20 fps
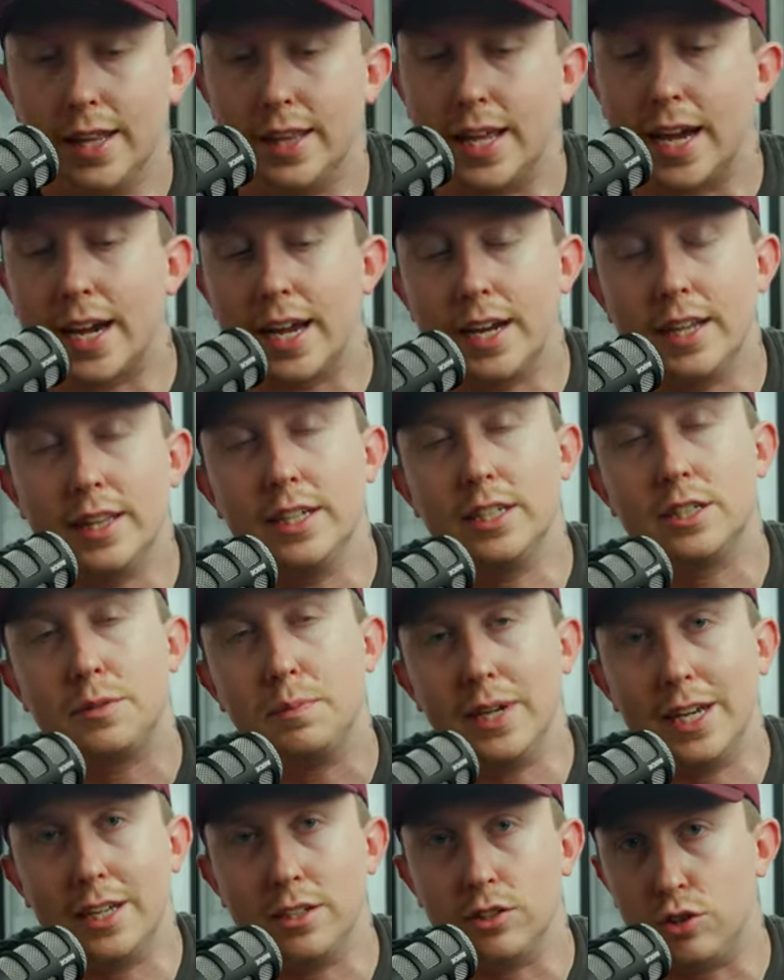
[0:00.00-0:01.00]
And that kind of leads
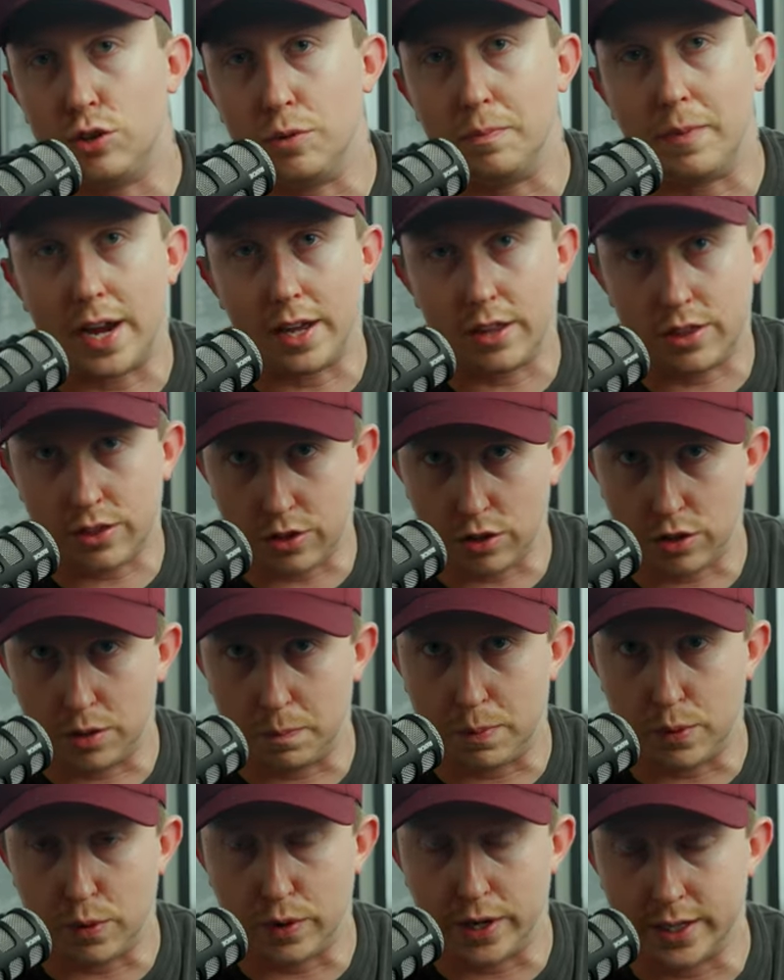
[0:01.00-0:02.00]
me into my
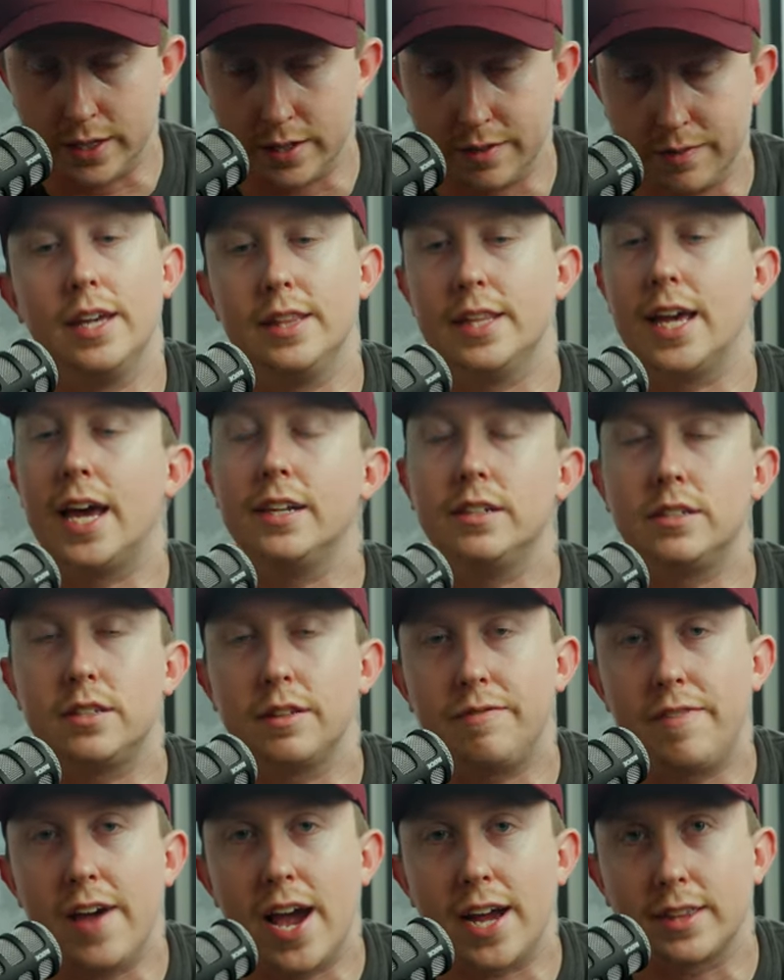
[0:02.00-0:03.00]
third point, and that is the
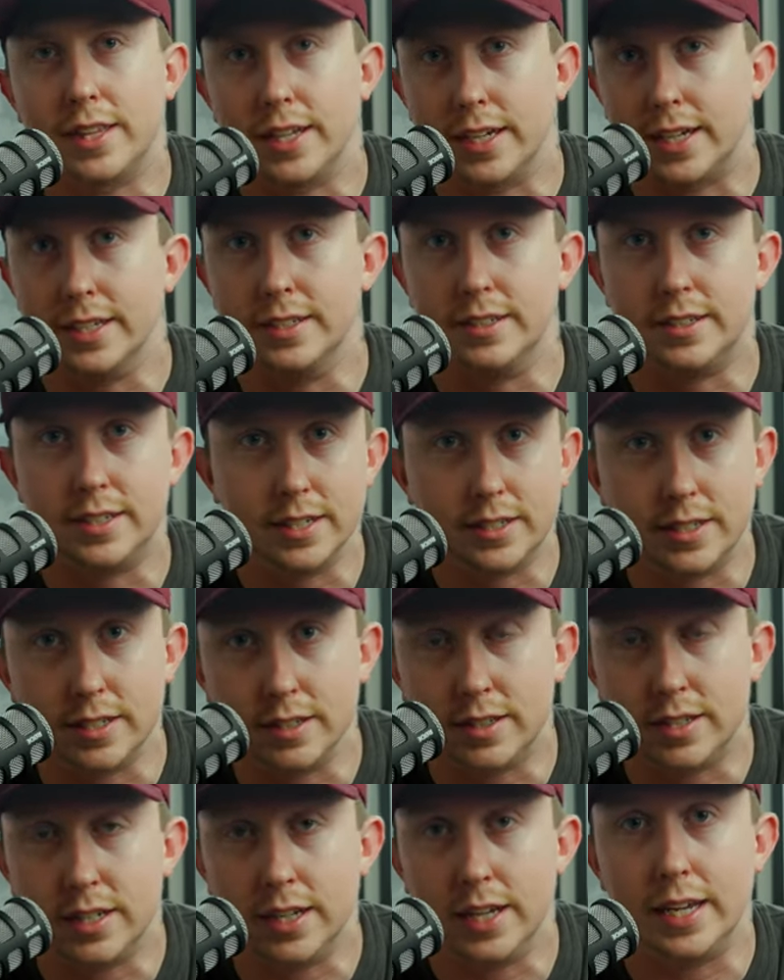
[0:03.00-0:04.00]
fact that
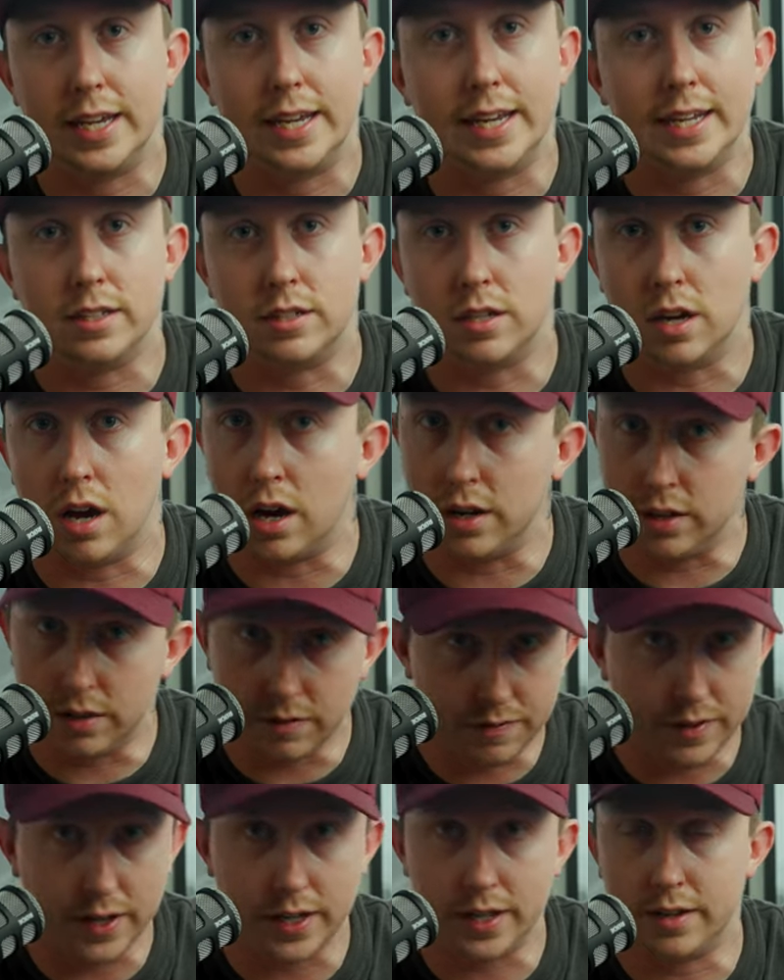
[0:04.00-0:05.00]
consistency is
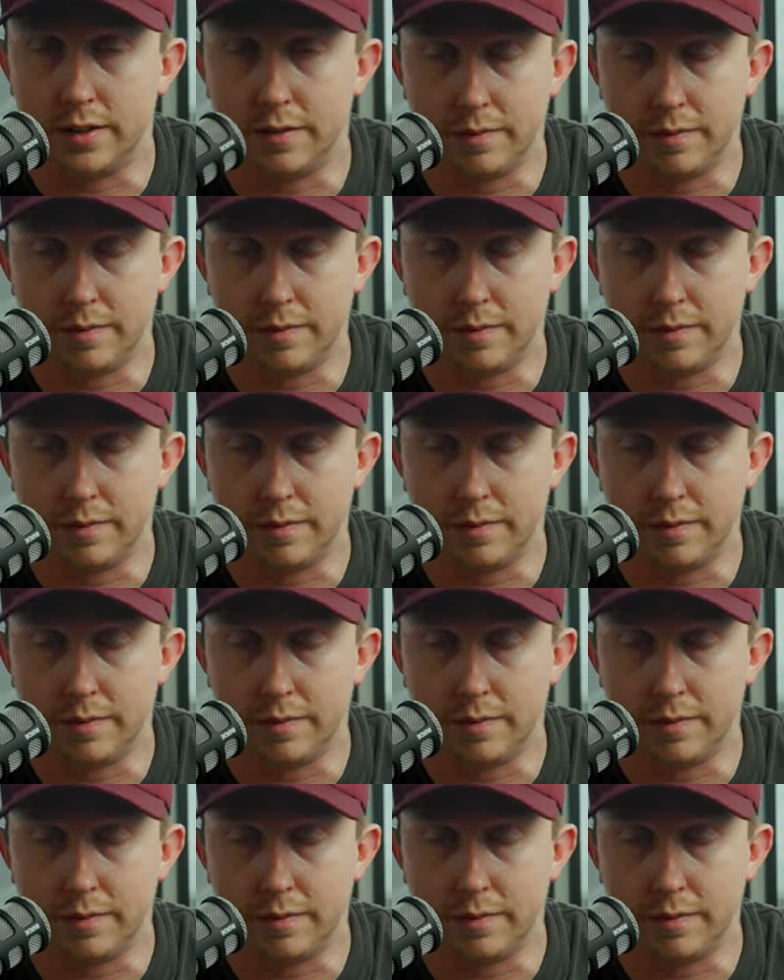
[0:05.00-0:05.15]
undefeated.